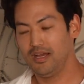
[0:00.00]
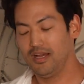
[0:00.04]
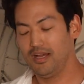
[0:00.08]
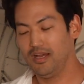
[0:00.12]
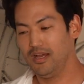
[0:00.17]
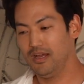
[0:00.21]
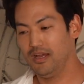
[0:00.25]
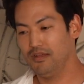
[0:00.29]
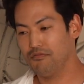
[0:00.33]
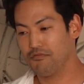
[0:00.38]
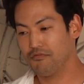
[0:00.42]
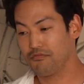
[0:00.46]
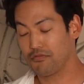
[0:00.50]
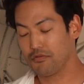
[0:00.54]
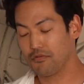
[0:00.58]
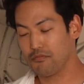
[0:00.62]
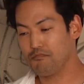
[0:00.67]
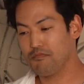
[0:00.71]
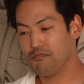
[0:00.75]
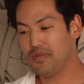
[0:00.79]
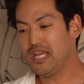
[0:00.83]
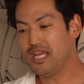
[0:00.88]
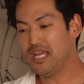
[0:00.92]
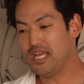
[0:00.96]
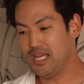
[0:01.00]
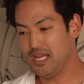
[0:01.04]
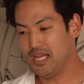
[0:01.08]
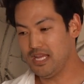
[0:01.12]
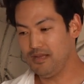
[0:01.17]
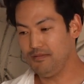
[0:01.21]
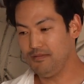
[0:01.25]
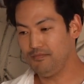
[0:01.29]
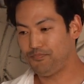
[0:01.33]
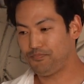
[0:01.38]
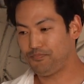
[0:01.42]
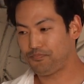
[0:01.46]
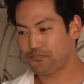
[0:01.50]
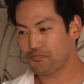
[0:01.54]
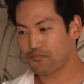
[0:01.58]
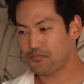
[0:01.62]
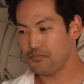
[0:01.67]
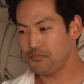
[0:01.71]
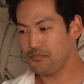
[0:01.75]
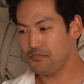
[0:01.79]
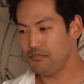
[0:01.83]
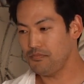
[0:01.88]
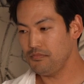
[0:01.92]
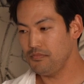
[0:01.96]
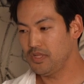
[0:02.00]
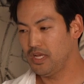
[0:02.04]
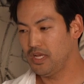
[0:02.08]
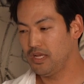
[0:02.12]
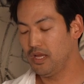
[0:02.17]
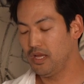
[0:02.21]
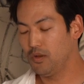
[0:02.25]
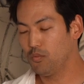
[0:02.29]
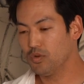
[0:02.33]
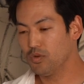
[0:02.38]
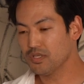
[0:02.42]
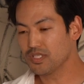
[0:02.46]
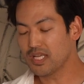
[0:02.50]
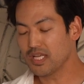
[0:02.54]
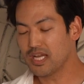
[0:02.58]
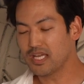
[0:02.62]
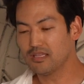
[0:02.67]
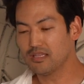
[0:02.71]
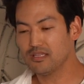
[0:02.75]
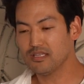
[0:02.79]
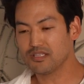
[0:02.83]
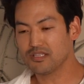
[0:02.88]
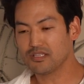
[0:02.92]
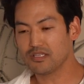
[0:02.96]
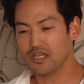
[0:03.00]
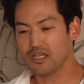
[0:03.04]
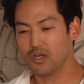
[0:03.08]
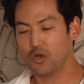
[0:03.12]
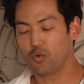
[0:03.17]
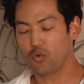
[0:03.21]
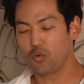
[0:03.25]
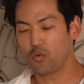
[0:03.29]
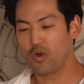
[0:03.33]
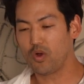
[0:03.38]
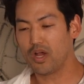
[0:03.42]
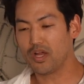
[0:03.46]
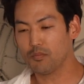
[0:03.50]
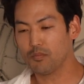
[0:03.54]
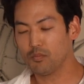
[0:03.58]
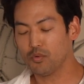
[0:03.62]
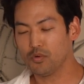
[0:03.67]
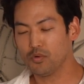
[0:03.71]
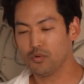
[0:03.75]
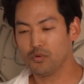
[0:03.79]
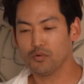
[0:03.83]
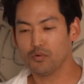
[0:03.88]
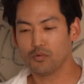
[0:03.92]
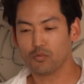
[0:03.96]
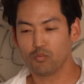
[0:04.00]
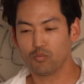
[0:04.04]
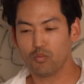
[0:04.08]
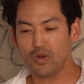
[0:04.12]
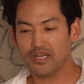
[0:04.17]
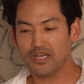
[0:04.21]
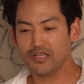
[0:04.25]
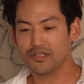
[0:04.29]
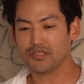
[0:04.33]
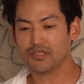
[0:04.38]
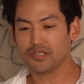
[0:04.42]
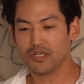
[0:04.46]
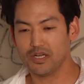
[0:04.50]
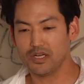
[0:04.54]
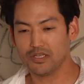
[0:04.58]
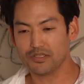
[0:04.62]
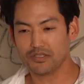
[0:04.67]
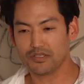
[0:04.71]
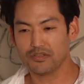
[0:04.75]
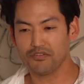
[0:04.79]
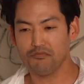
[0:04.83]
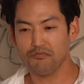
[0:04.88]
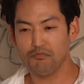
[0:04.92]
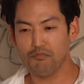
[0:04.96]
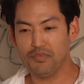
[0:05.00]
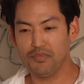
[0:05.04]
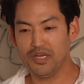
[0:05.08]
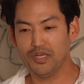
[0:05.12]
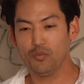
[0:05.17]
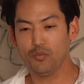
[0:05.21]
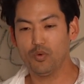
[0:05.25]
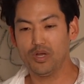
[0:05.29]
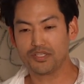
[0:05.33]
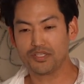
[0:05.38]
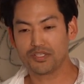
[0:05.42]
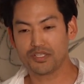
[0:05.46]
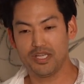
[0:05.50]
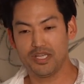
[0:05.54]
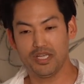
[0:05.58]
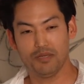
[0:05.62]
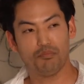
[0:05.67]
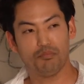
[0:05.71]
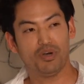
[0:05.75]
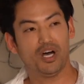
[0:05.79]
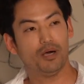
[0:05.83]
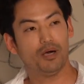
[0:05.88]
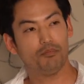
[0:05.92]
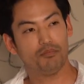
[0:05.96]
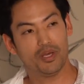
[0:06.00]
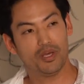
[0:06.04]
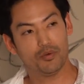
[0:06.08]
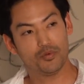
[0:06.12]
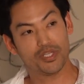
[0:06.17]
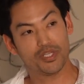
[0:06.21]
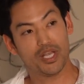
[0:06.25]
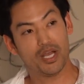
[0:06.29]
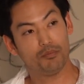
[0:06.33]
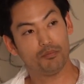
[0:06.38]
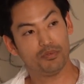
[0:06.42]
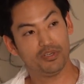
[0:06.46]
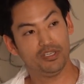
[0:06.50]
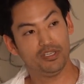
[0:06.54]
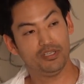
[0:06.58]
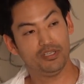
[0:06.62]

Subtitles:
And for me, it was like this incredible renaissance of Midwest hip hop that was happening.